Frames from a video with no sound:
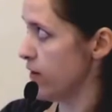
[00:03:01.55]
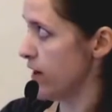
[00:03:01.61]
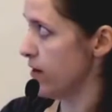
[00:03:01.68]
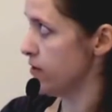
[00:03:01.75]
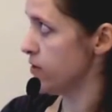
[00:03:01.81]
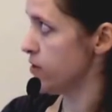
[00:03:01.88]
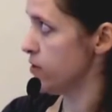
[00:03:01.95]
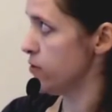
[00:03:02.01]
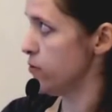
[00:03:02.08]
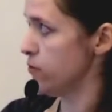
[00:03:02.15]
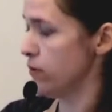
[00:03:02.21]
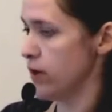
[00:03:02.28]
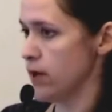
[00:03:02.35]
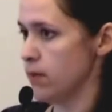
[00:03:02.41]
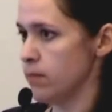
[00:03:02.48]
around
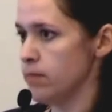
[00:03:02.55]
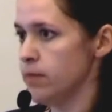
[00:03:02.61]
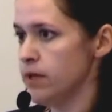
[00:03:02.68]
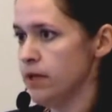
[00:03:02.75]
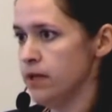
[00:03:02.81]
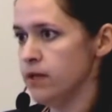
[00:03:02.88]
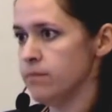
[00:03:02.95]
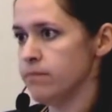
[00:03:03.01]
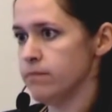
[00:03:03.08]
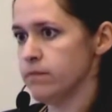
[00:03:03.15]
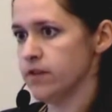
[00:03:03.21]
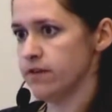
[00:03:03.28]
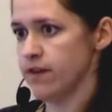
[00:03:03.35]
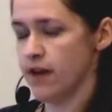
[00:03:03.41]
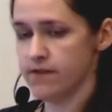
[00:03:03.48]
to,
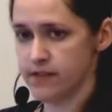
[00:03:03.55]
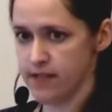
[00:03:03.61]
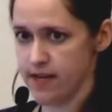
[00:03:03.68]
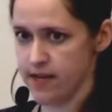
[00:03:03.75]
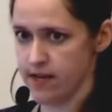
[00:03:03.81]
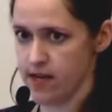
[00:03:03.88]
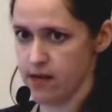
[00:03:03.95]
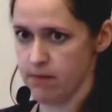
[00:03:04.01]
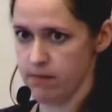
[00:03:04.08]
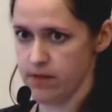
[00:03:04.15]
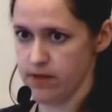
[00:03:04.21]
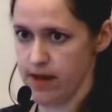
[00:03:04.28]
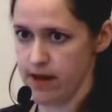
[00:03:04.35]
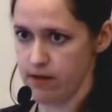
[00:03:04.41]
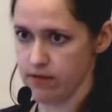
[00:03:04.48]
the FDA
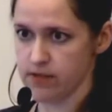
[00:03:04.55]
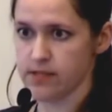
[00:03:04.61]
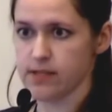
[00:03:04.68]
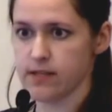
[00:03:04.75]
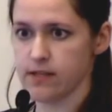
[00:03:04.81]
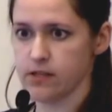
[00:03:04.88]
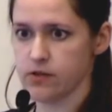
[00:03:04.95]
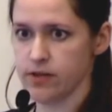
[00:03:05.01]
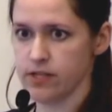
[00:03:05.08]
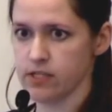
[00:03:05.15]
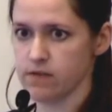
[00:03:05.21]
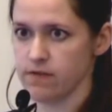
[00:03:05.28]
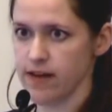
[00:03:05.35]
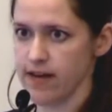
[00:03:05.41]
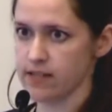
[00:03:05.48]
came out and said that
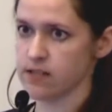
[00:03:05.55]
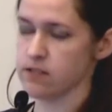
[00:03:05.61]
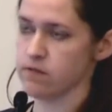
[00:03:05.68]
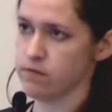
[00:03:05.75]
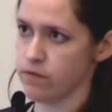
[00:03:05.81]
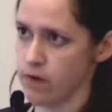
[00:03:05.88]
trans fats